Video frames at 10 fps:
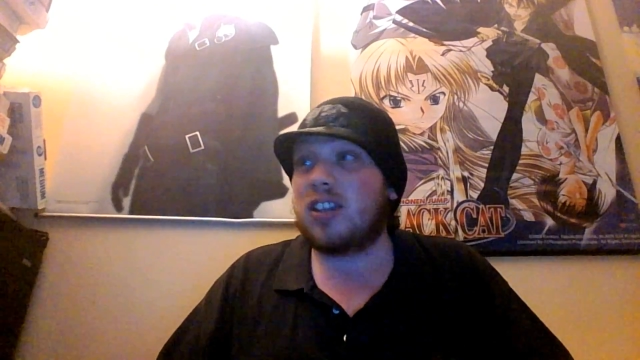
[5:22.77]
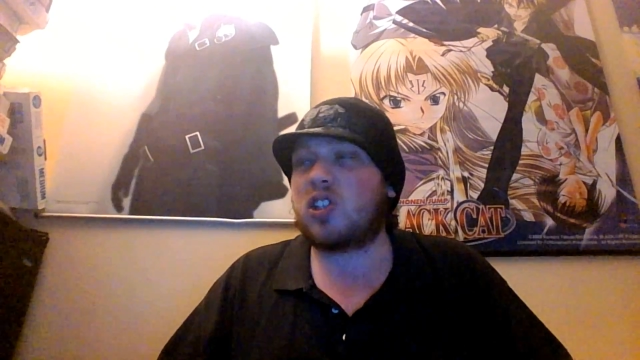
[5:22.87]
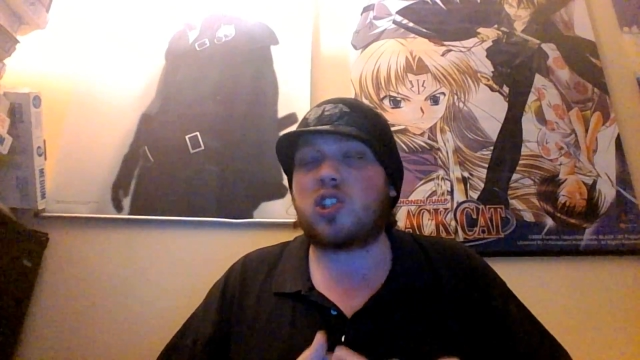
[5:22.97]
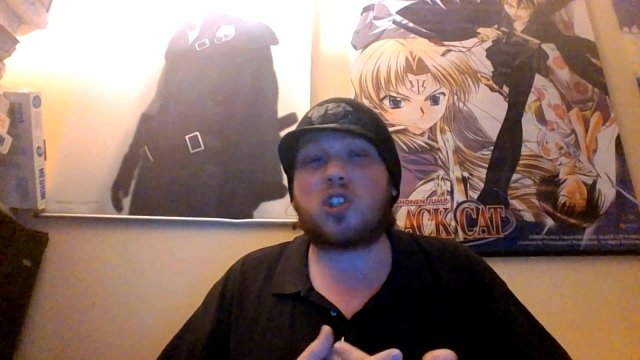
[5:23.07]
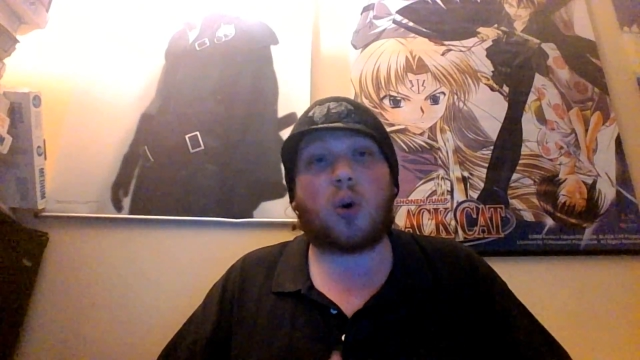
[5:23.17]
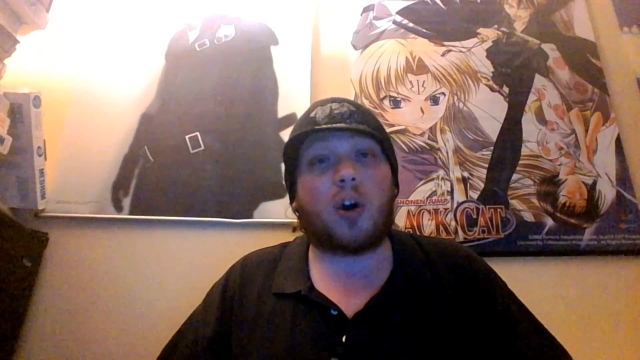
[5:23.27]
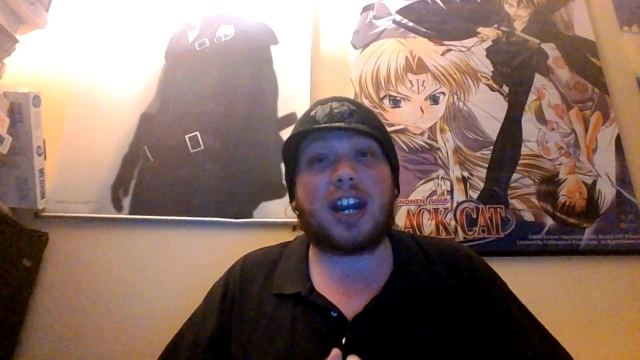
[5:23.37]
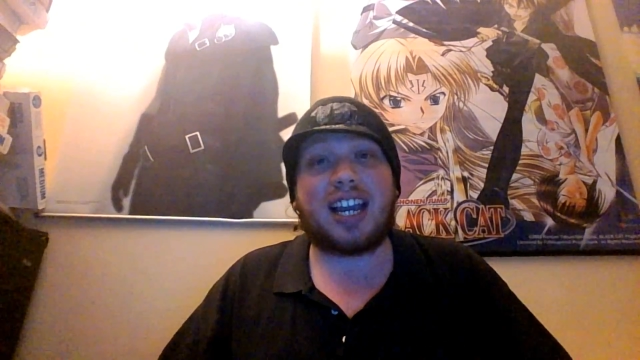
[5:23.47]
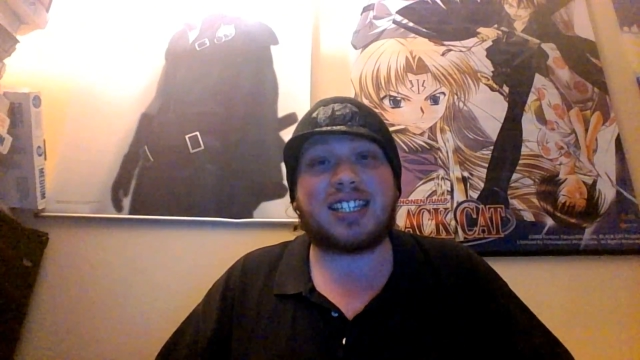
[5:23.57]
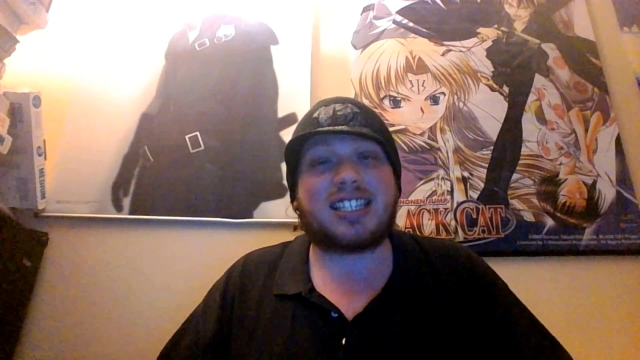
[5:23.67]
The
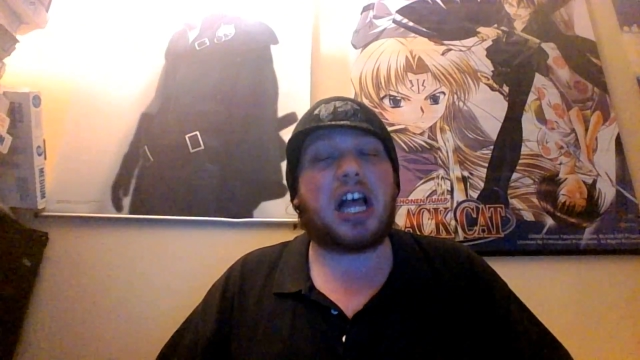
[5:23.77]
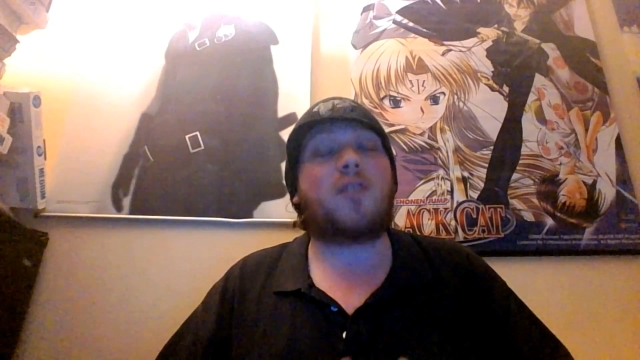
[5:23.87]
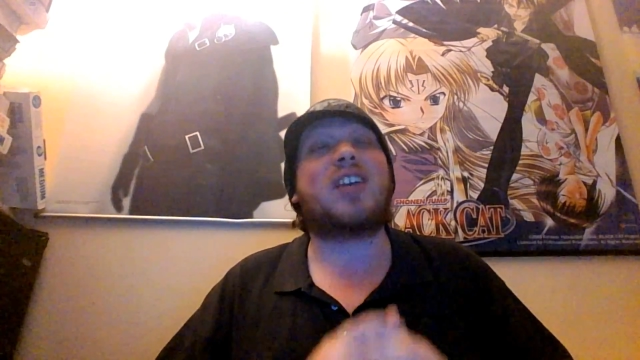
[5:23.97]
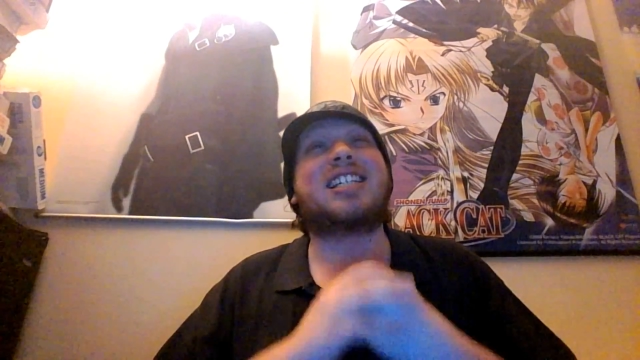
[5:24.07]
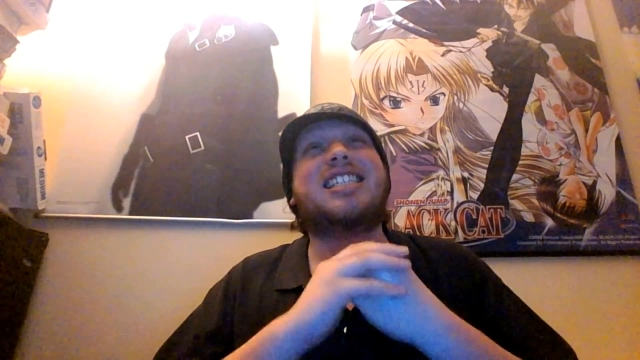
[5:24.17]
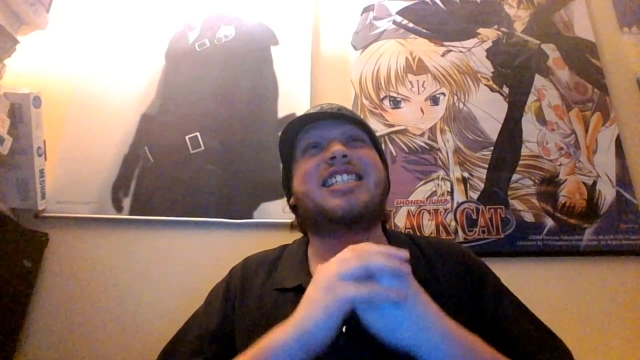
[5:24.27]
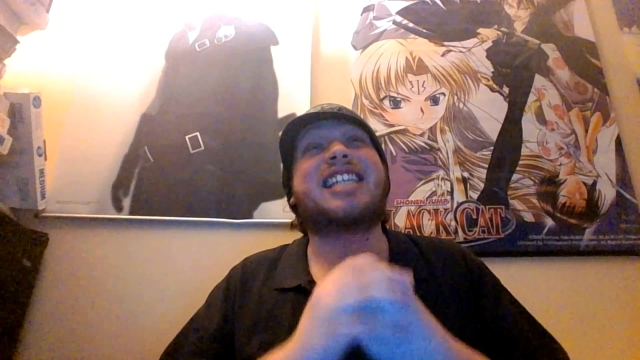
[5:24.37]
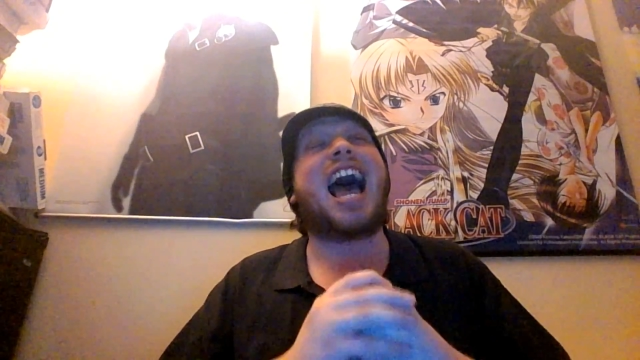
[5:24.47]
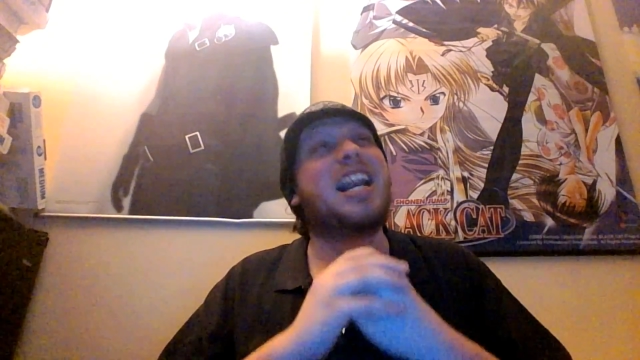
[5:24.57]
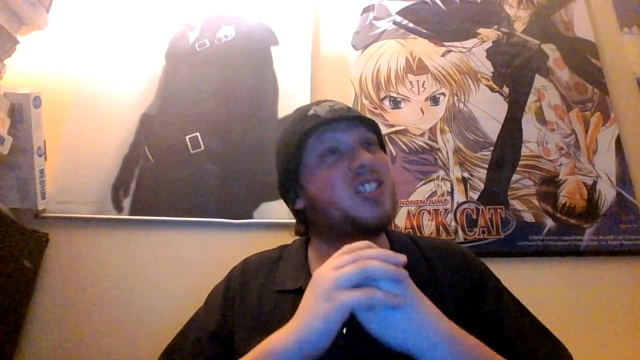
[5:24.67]
story itself is
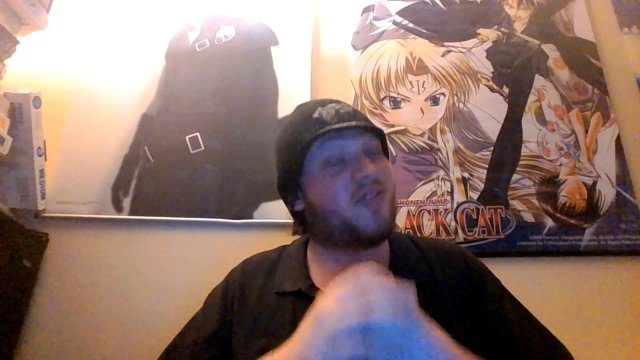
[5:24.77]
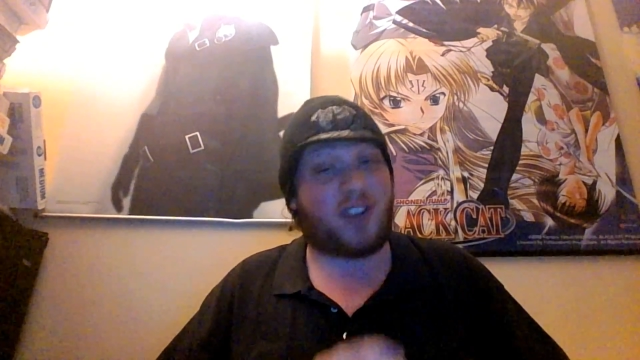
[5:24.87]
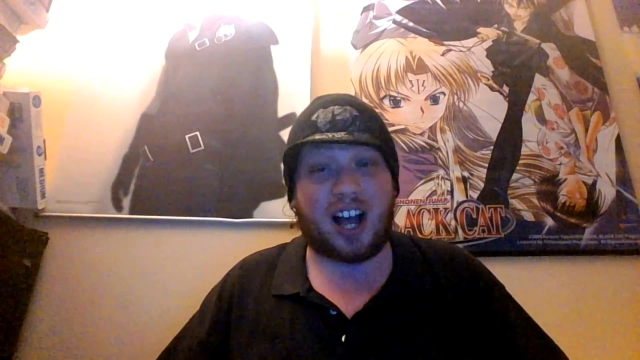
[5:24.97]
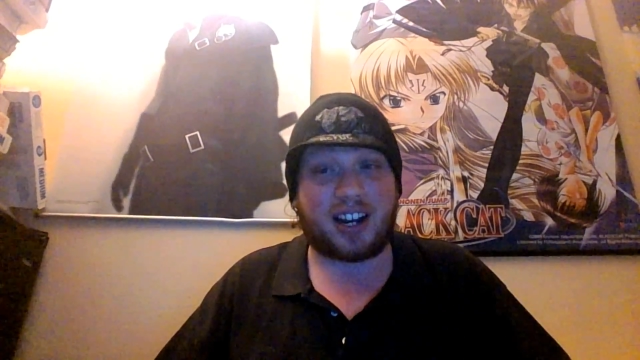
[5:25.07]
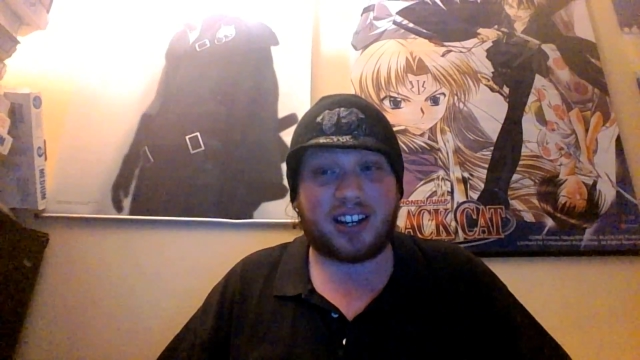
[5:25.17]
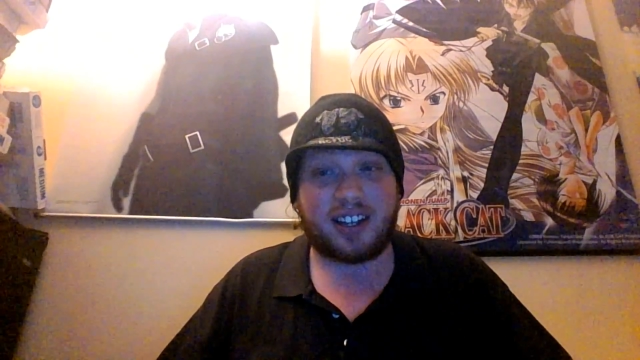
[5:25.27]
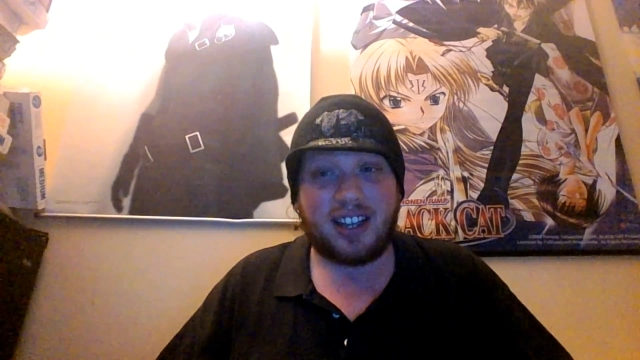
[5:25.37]
sad as fuck,